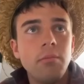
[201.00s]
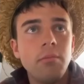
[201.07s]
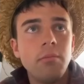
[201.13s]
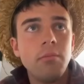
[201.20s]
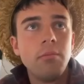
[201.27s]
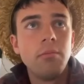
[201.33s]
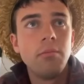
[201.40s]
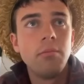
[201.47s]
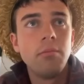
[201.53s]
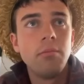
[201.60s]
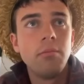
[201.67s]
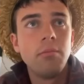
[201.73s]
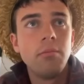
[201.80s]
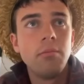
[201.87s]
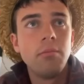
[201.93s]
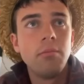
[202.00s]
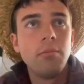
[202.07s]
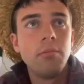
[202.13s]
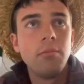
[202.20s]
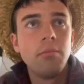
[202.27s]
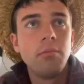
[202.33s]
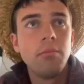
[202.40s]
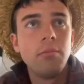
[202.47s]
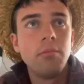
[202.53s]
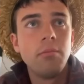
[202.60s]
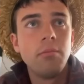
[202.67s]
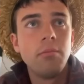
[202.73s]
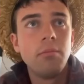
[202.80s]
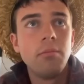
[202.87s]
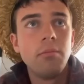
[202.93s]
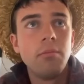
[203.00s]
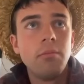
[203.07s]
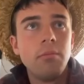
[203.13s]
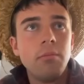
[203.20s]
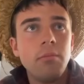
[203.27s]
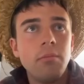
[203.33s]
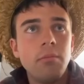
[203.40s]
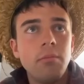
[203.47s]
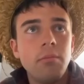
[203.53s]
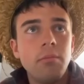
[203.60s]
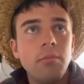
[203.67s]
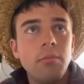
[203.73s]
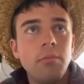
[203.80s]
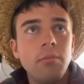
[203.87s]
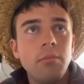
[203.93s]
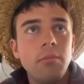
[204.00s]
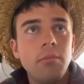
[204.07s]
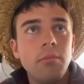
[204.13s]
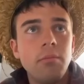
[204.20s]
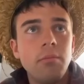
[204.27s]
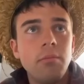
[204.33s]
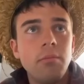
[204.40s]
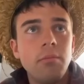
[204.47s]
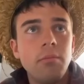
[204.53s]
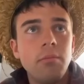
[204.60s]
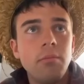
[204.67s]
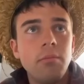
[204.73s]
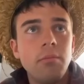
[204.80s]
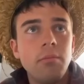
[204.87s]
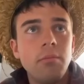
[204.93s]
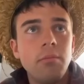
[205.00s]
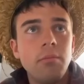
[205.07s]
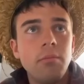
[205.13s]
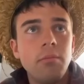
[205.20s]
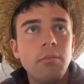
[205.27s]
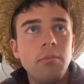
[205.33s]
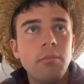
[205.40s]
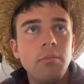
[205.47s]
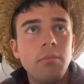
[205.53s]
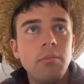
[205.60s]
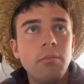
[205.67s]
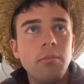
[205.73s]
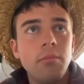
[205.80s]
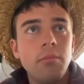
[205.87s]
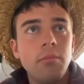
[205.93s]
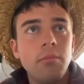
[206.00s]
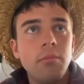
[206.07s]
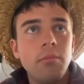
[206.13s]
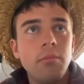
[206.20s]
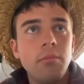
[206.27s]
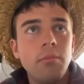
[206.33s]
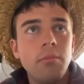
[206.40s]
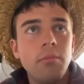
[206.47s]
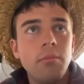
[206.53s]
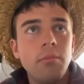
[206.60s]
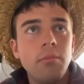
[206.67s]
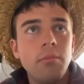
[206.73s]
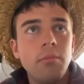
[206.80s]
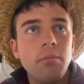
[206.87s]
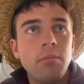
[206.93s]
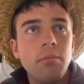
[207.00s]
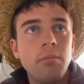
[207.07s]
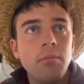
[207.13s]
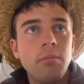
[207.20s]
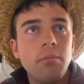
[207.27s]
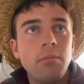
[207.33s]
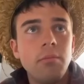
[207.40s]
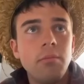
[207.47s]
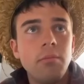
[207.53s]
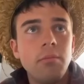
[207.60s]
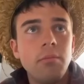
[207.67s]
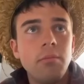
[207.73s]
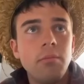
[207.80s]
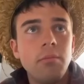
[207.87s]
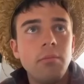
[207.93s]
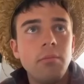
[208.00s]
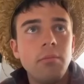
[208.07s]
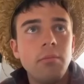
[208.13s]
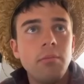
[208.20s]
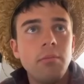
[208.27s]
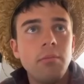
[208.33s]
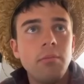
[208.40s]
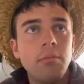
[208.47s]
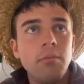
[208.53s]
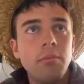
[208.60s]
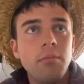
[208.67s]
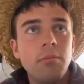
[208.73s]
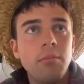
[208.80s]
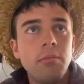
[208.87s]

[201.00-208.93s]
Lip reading: The person shown says nothing.